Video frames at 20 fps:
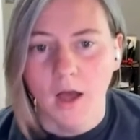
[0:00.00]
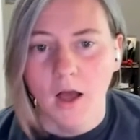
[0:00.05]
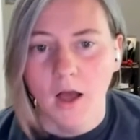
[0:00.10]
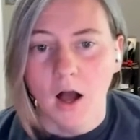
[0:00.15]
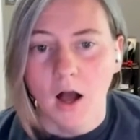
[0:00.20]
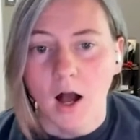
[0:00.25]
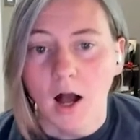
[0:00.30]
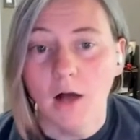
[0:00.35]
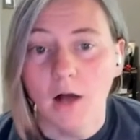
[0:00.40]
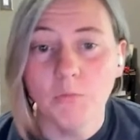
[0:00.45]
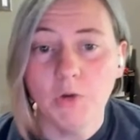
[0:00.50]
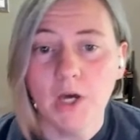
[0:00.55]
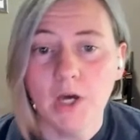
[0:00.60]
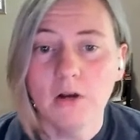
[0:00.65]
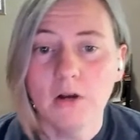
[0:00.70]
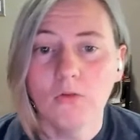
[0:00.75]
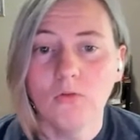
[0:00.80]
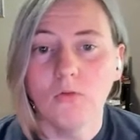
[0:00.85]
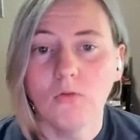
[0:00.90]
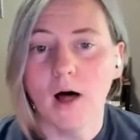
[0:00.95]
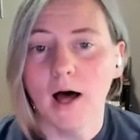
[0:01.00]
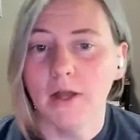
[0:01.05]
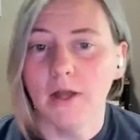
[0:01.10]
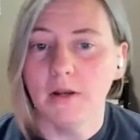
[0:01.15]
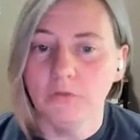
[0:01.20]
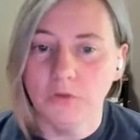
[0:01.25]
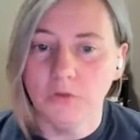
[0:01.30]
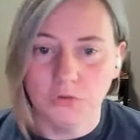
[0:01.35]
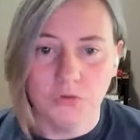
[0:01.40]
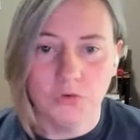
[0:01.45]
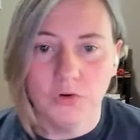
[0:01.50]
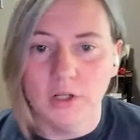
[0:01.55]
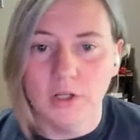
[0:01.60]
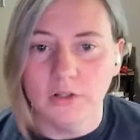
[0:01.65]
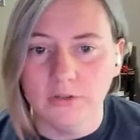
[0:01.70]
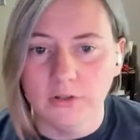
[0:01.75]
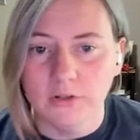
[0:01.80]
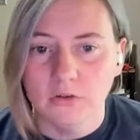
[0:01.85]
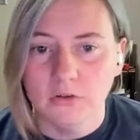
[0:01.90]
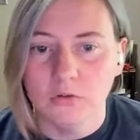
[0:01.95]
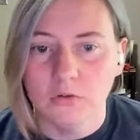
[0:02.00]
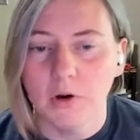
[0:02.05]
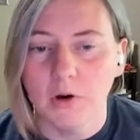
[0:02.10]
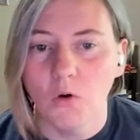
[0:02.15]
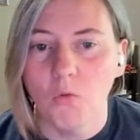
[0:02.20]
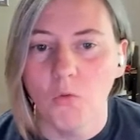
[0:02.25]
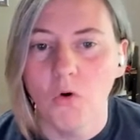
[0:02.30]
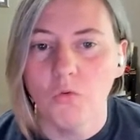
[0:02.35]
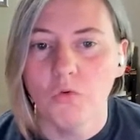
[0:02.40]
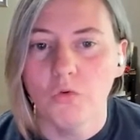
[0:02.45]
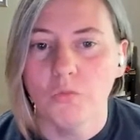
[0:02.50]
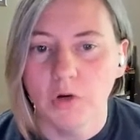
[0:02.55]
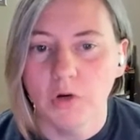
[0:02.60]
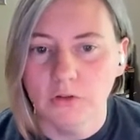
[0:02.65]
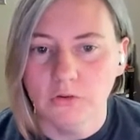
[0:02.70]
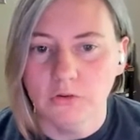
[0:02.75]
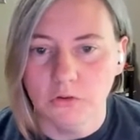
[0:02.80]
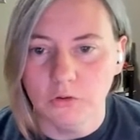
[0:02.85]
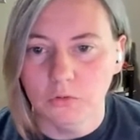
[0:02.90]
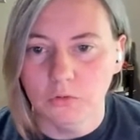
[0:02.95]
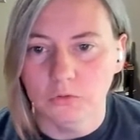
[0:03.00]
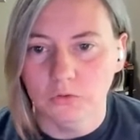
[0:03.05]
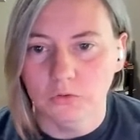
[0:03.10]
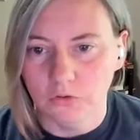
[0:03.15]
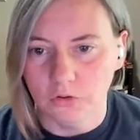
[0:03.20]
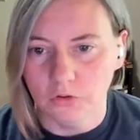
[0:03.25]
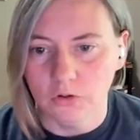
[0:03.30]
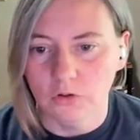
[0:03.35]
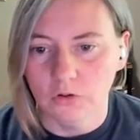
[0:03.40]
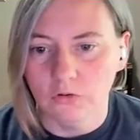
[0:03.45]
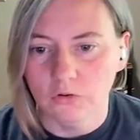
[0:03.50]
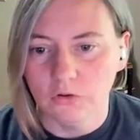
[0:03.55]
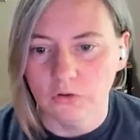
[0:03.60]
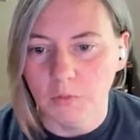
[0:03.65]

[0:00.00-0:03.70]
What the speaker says: And we had a lot of different ideas about what we might do to